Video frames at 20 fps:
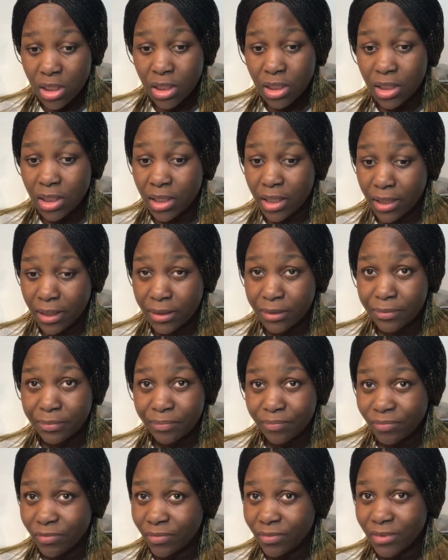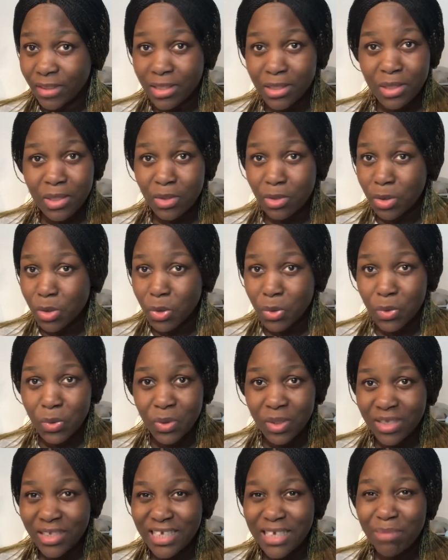Yeah? It's not
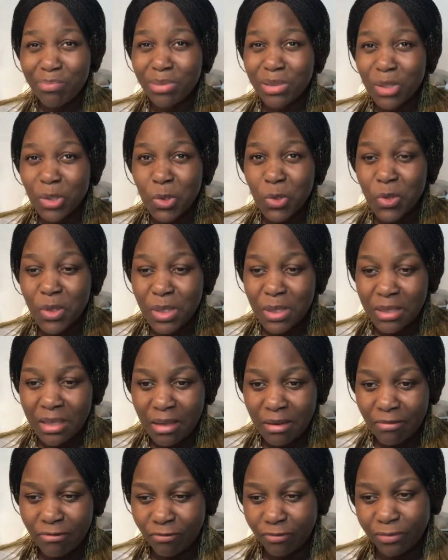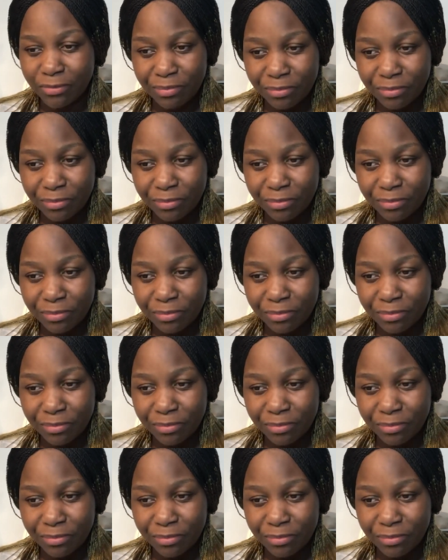good. Keep it to yourself.